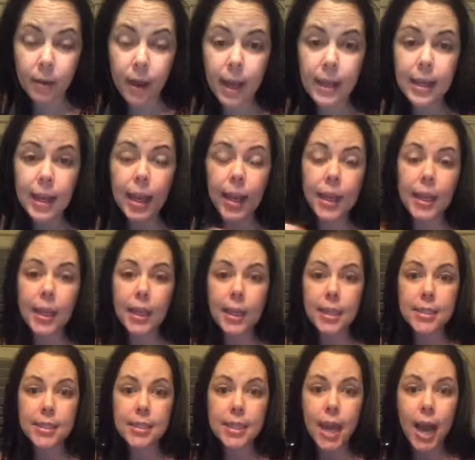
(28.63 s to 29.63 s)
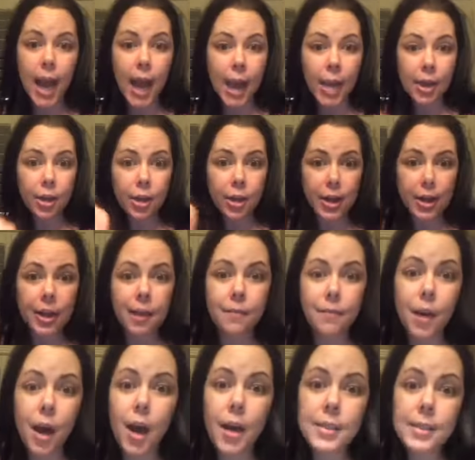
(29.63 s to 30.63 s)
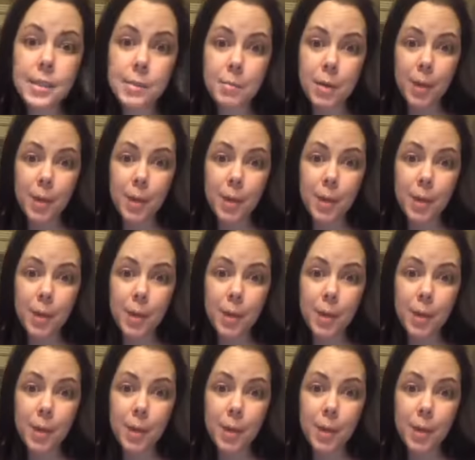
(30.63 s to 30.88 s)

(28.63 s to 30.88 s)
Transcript: I think the entirety of the Austin